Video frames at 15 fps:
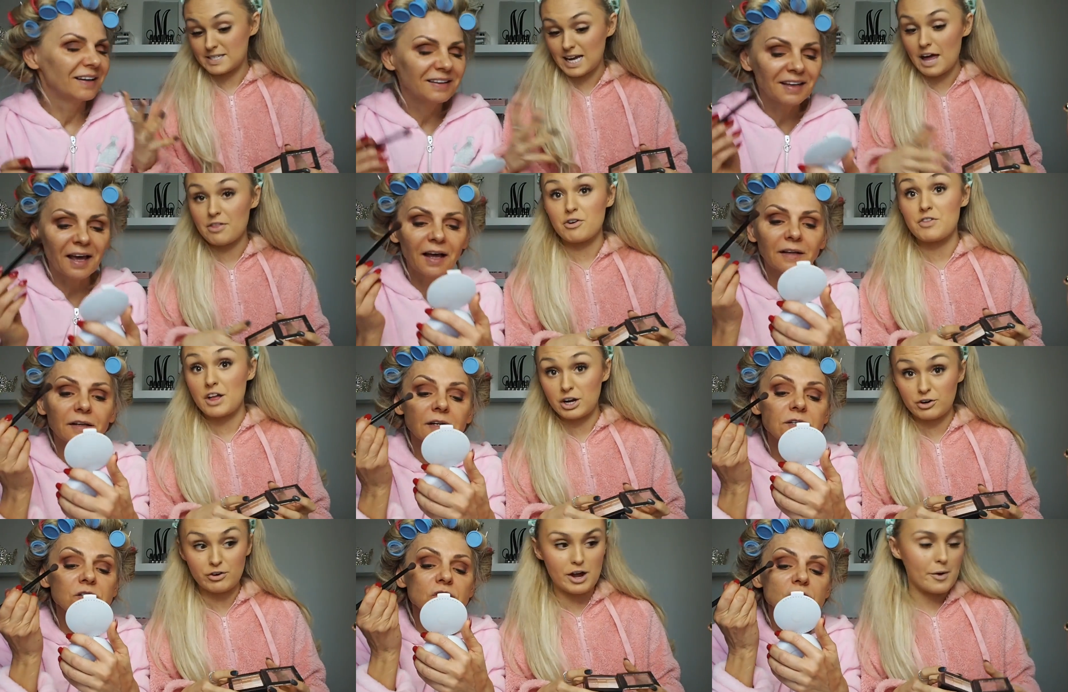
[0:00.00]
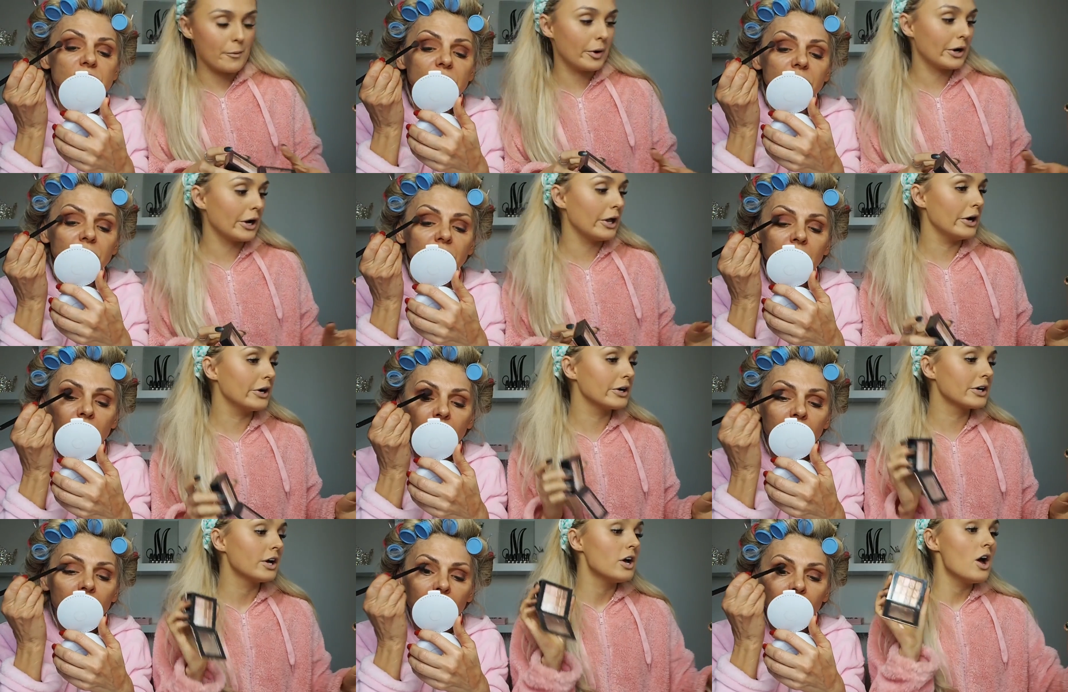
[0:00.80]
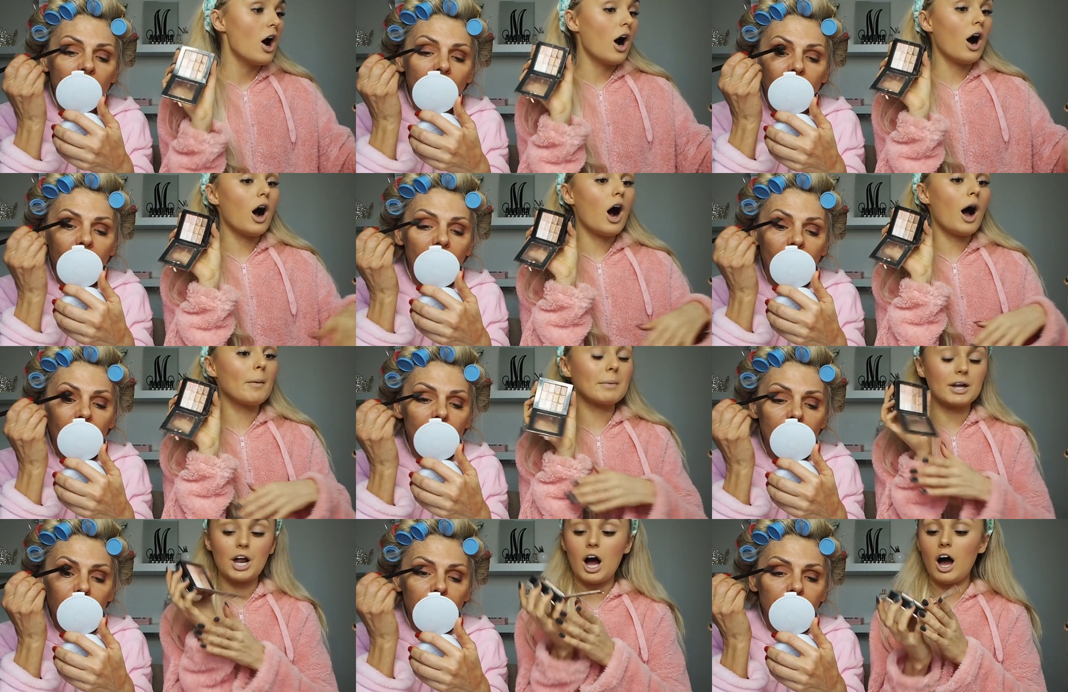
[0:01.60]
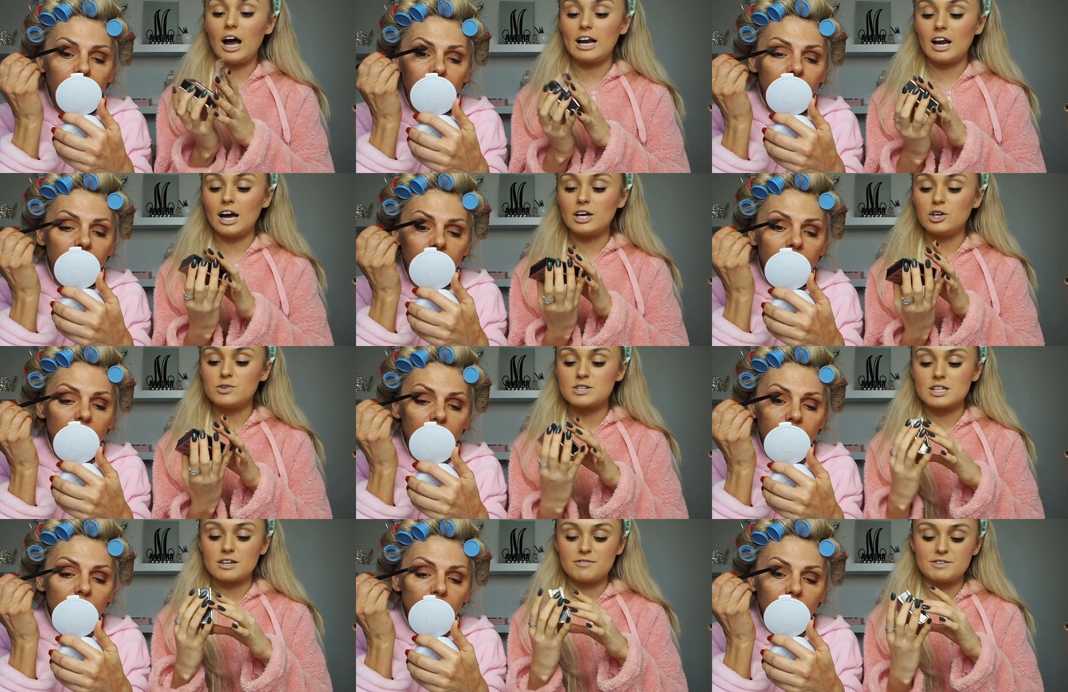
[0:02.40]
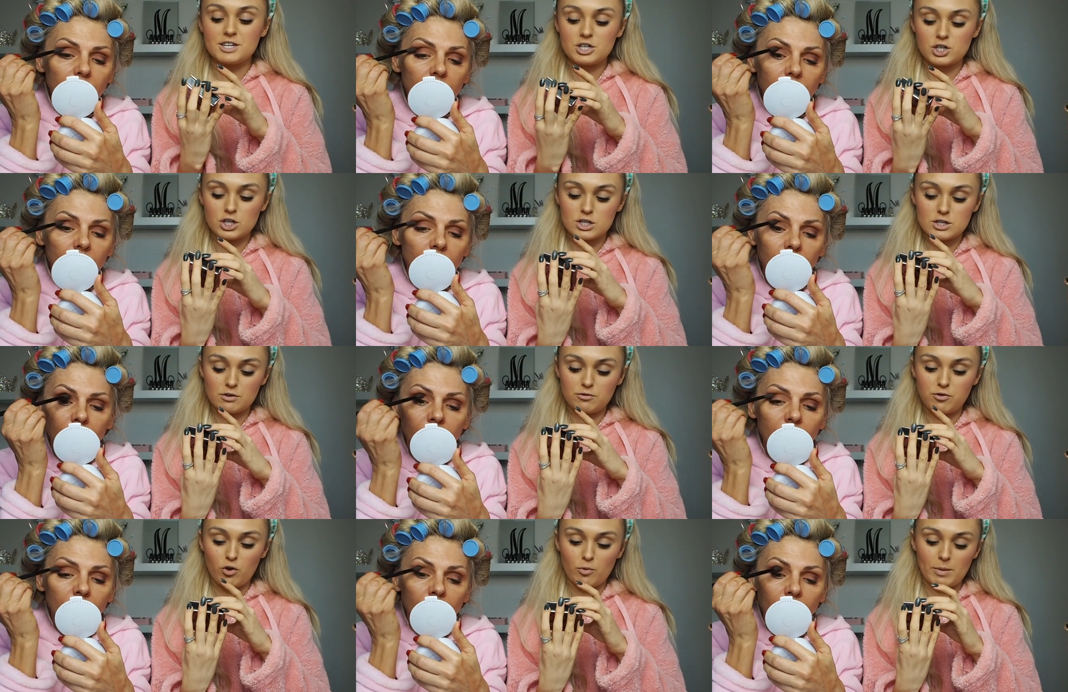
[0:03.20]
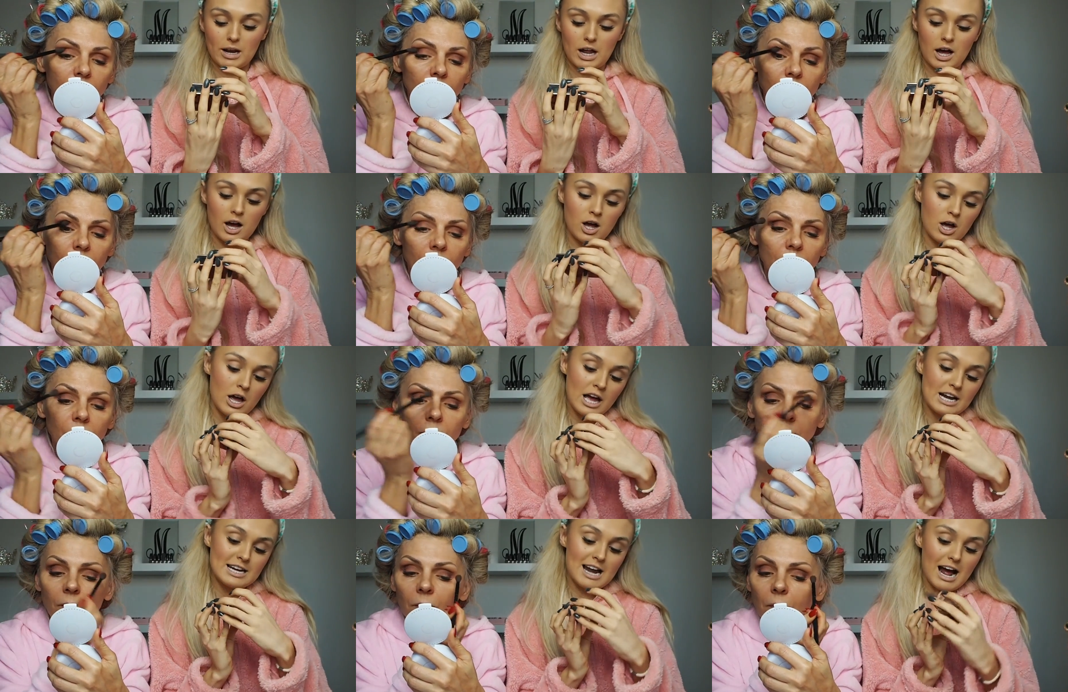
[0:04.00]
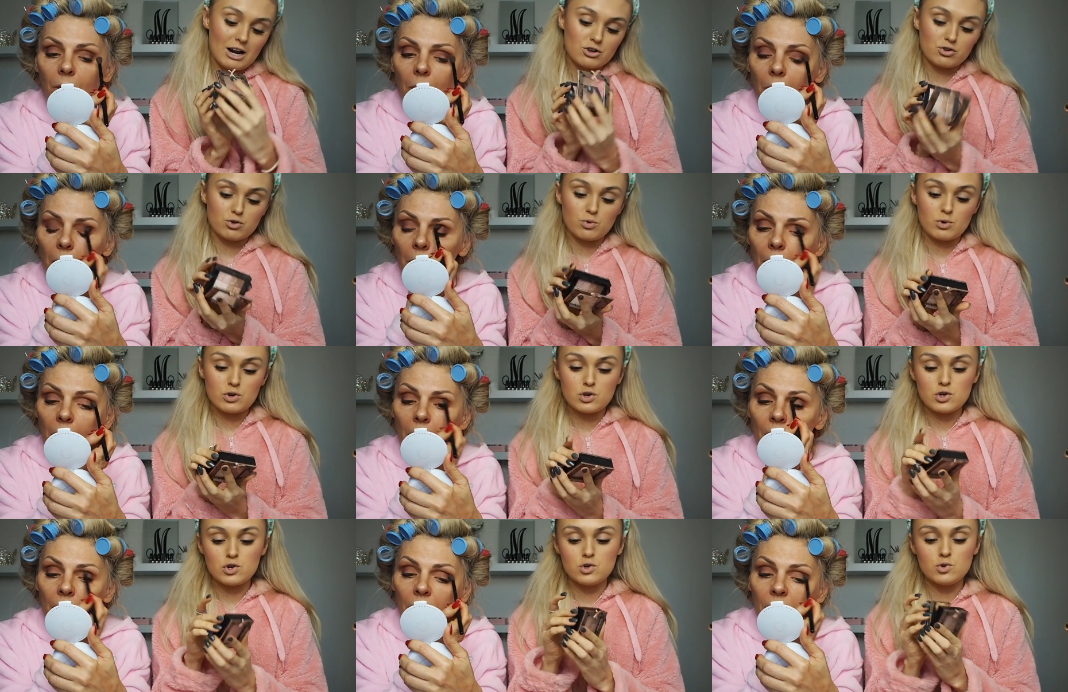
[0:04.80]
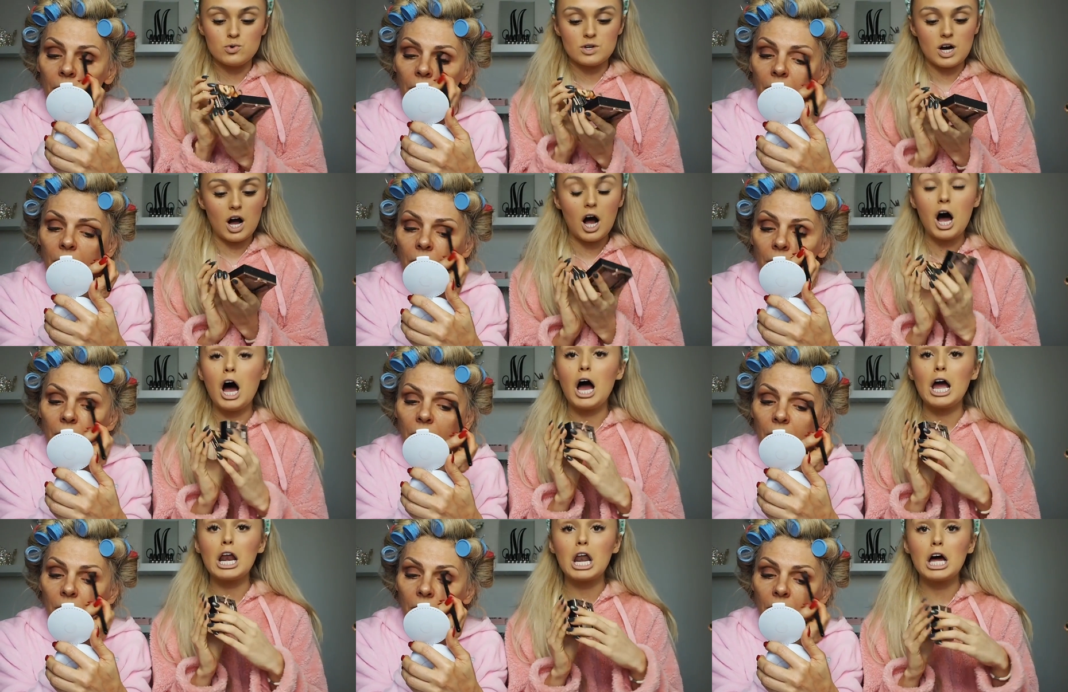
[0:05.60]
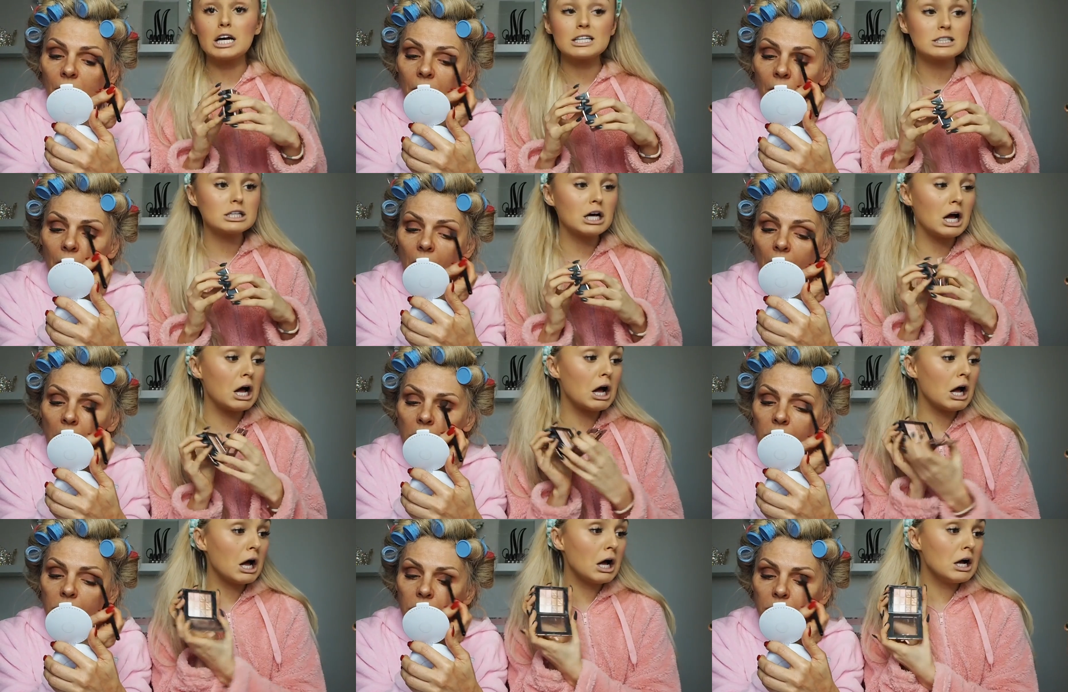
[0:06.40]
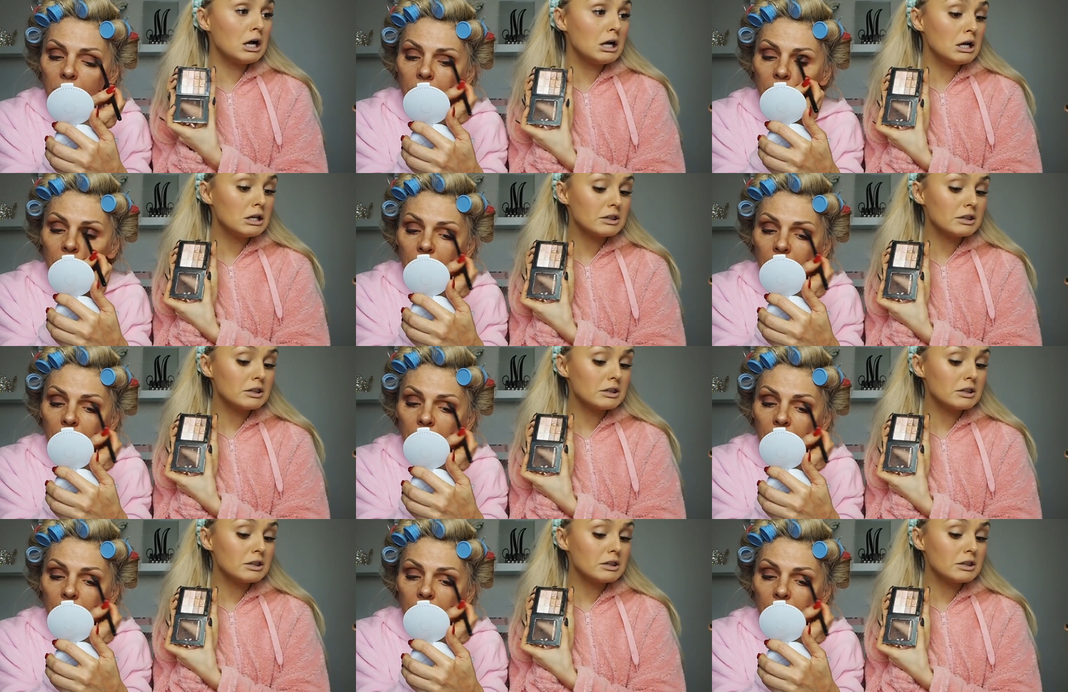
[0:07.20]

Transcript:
Speaker 1: together yeah, and then create true. one look. Uh, I'm going to highlight using the Physicians Formula Natural Nude Highlighter.